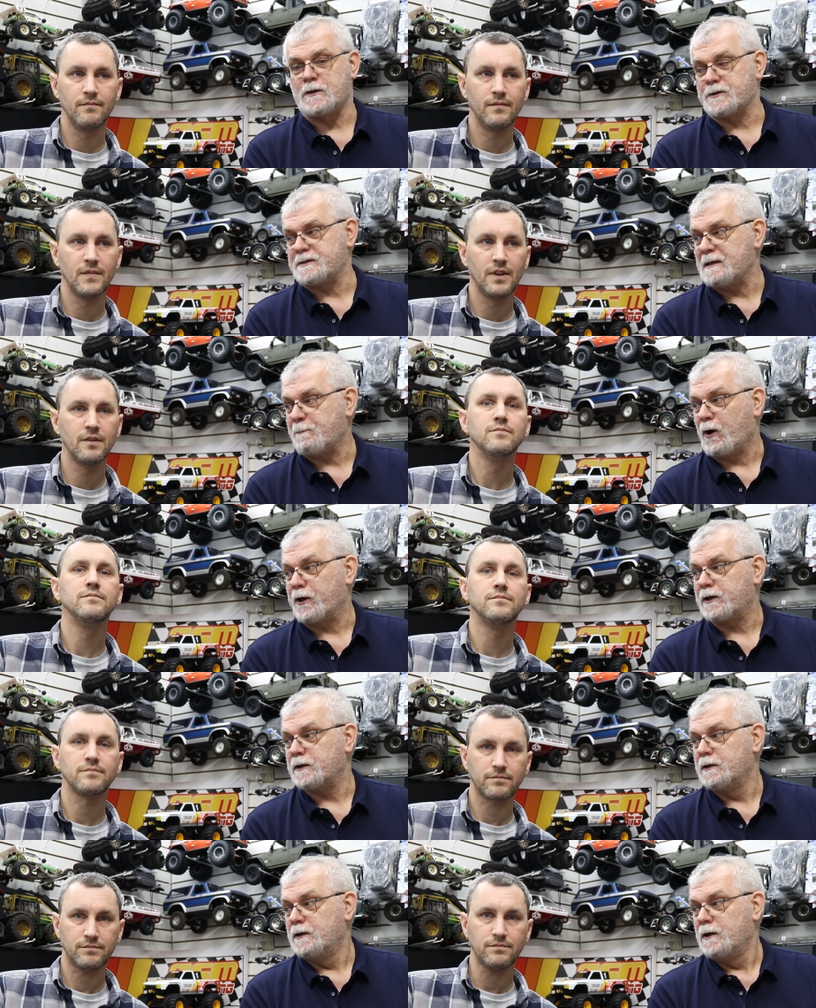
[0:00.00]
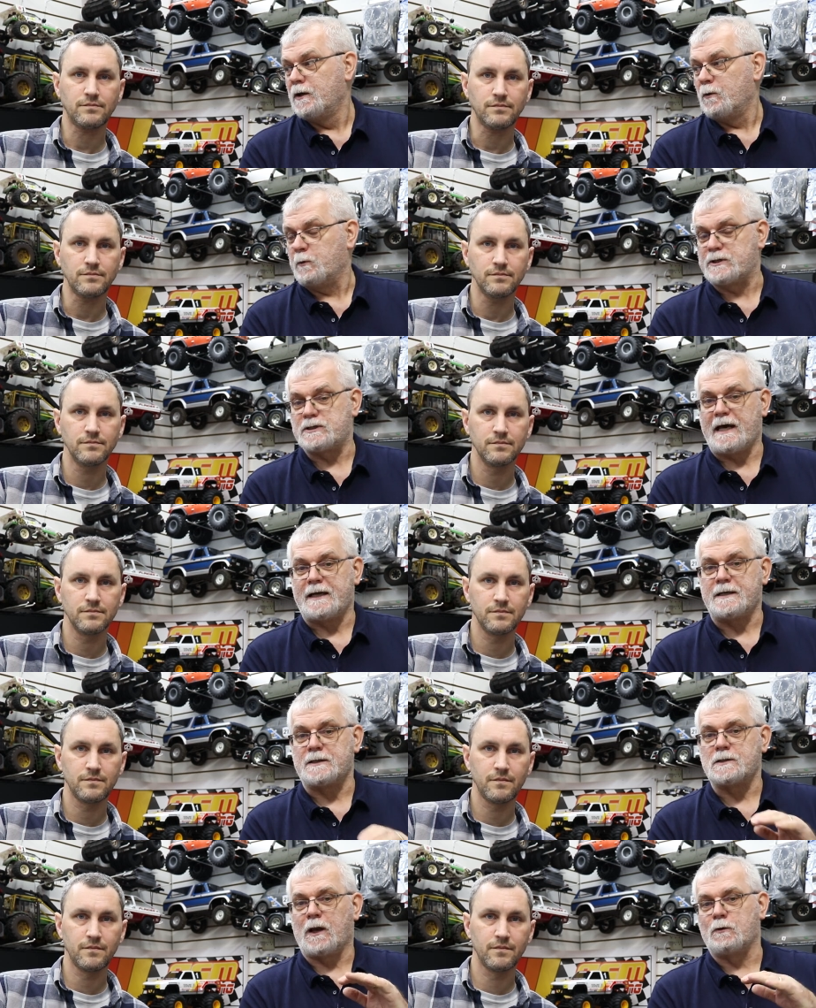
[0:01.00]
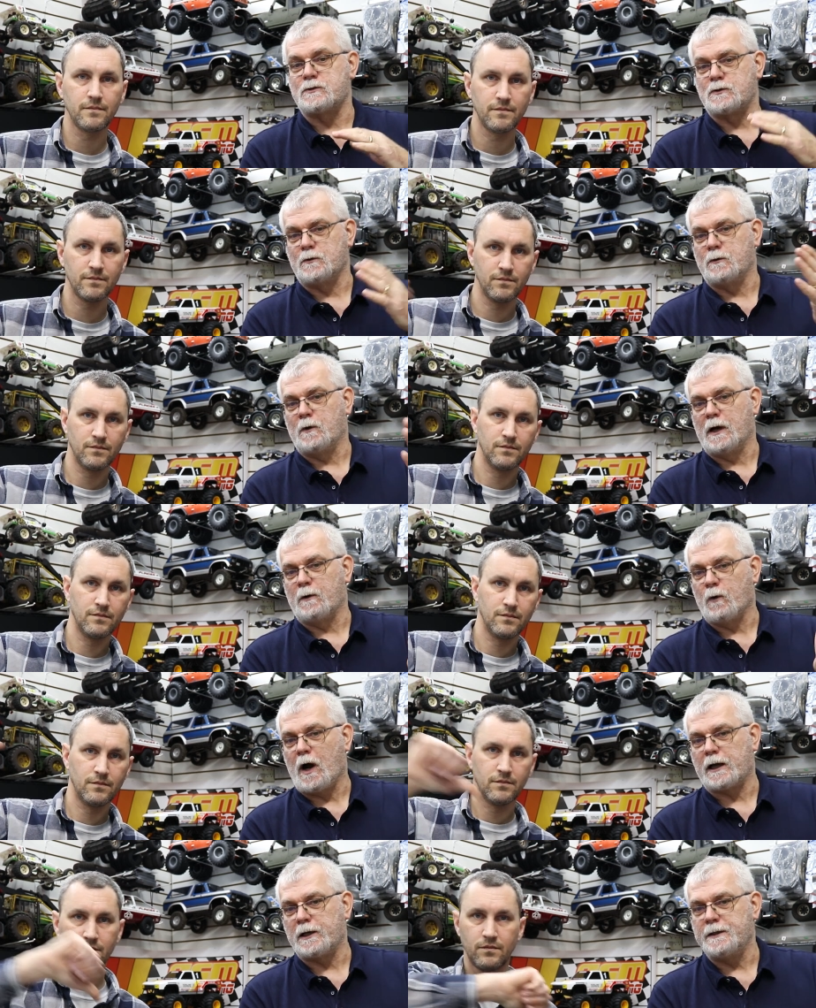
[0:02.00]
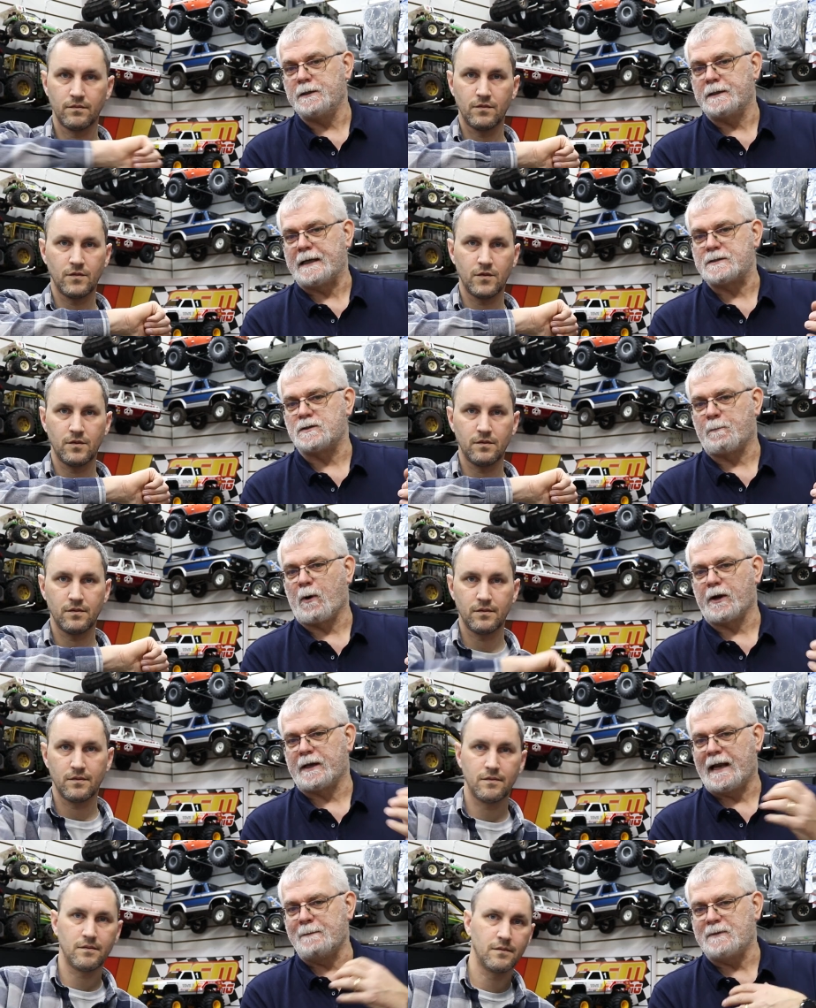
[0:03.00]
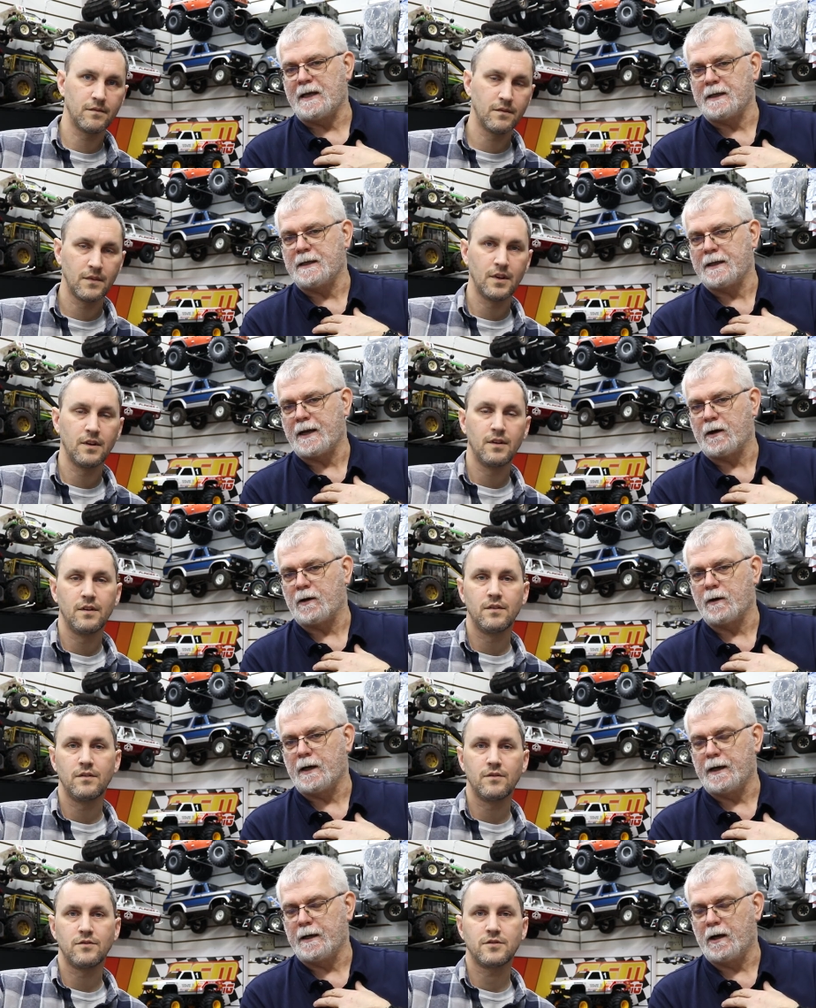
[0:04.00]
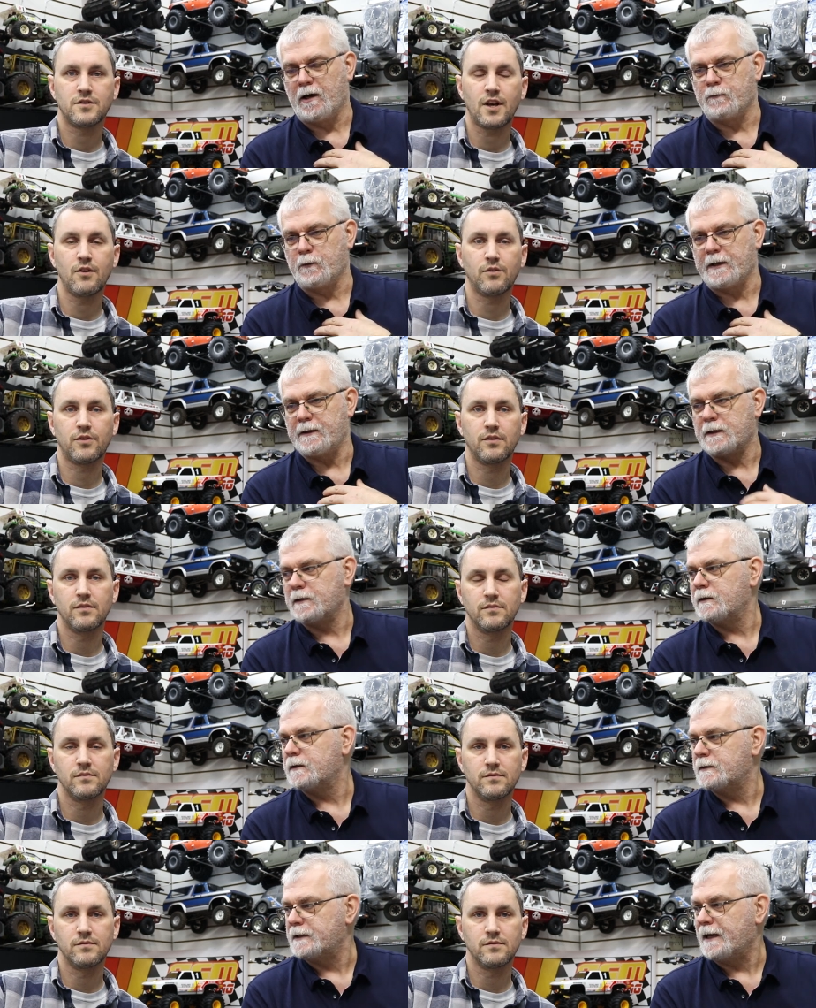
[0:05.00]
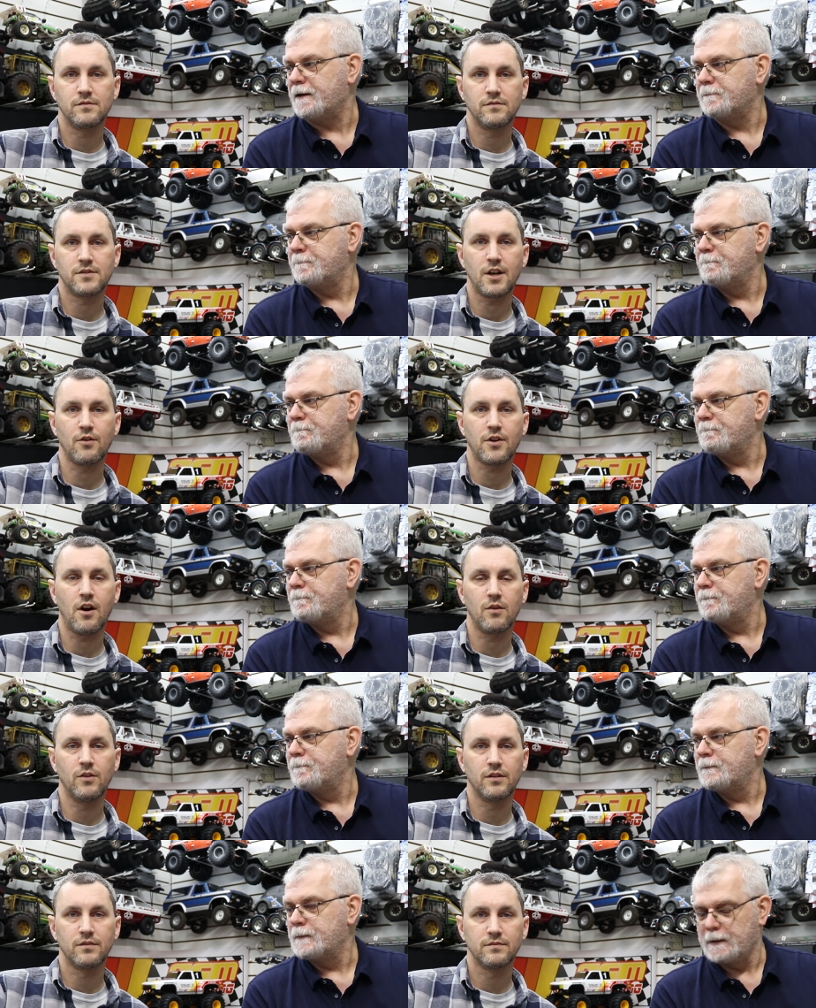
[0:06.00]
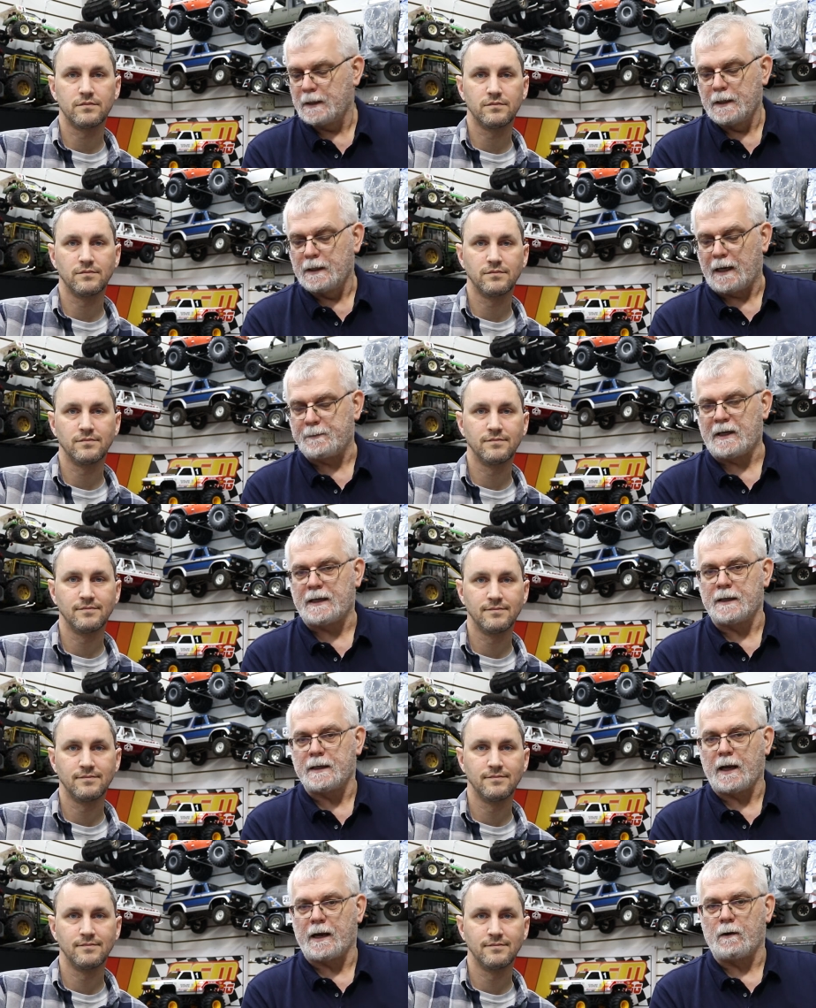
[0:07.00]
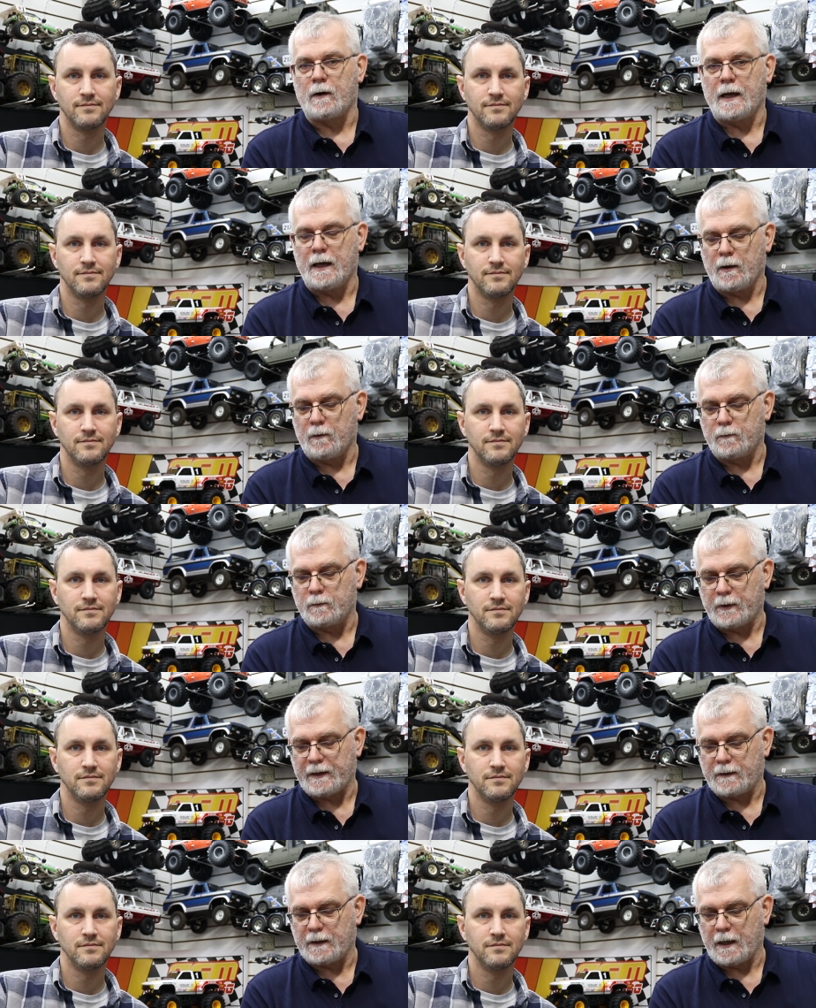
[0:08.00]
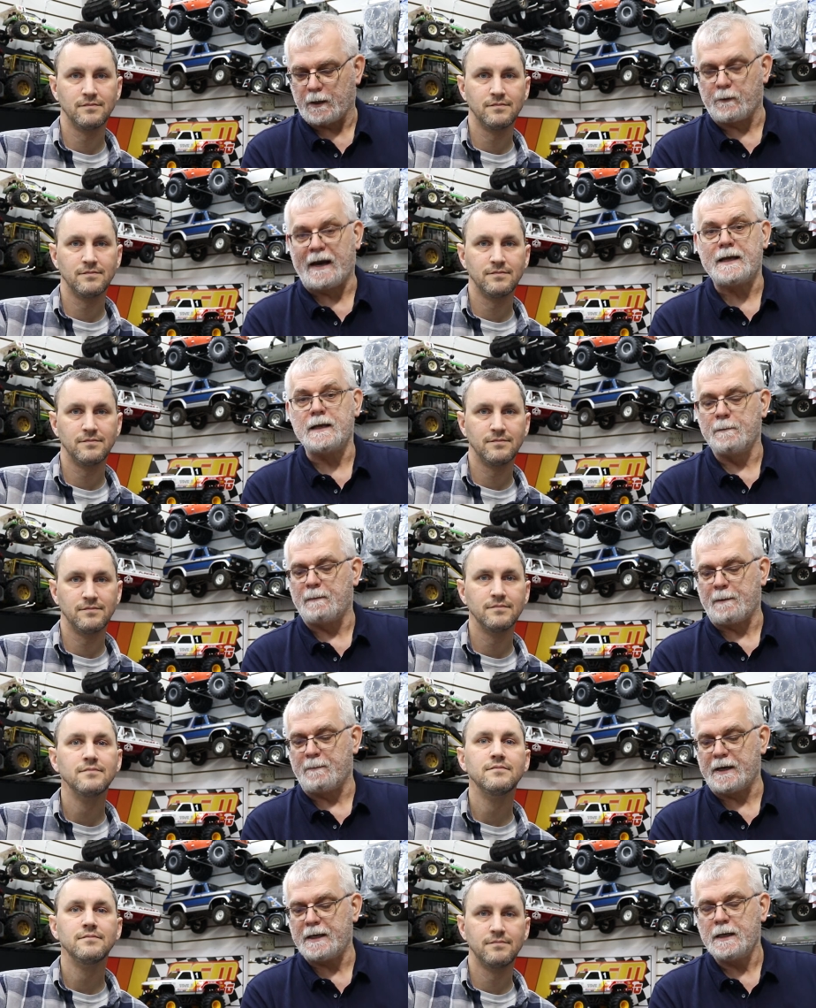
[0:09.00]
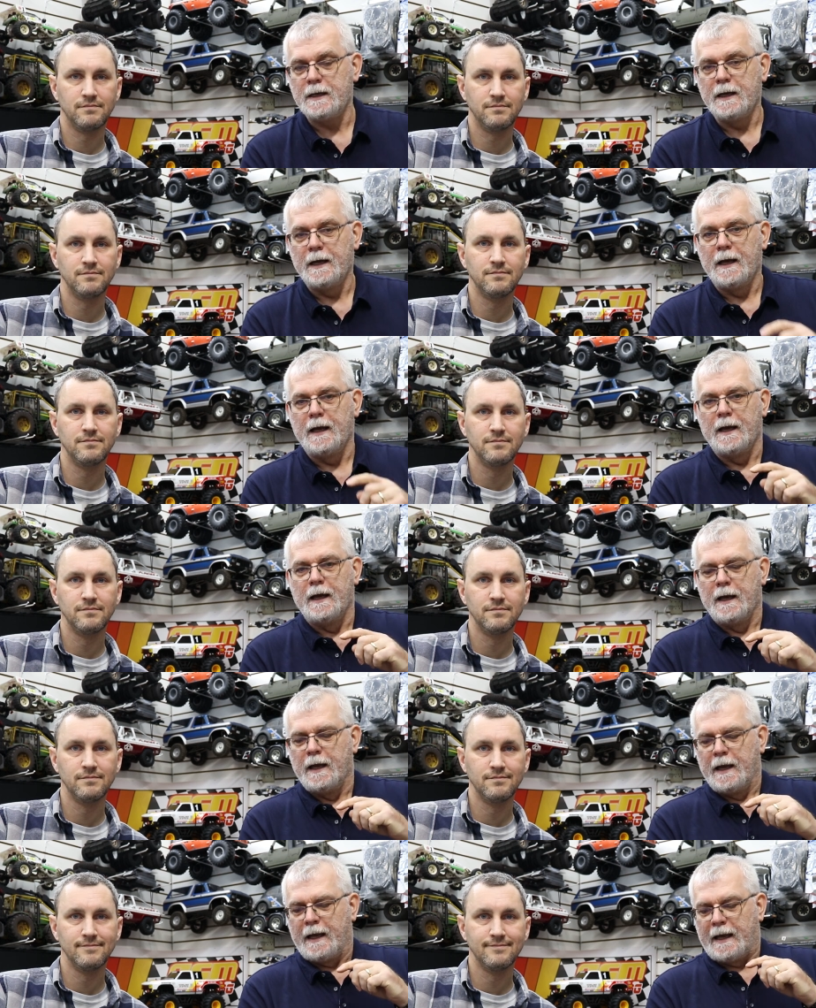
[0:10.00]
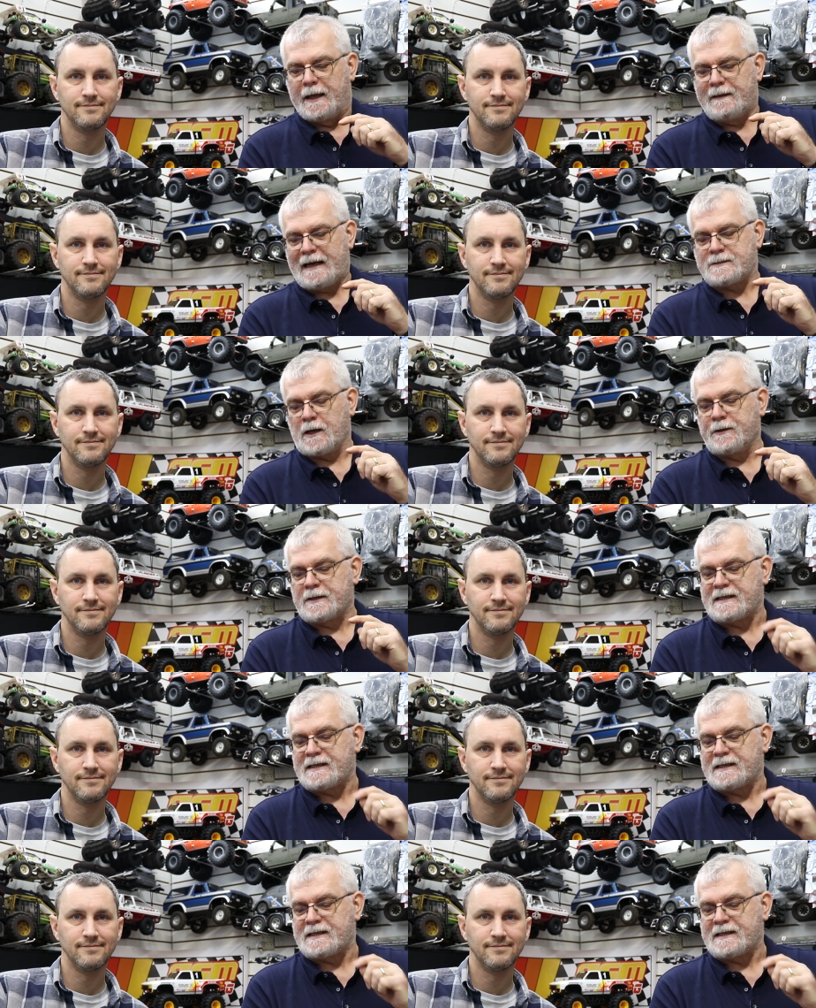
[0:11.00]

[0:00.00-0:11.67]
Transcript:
Speaker 1: RC Park, which that is close to uh, Rockland. That's the park that I'm taking care uh, of. South, with,
Speaker 2: yeah. South Ottawa.
Speaker 1: I'm taking care uh, with uh, Greg, my buddy and that's on the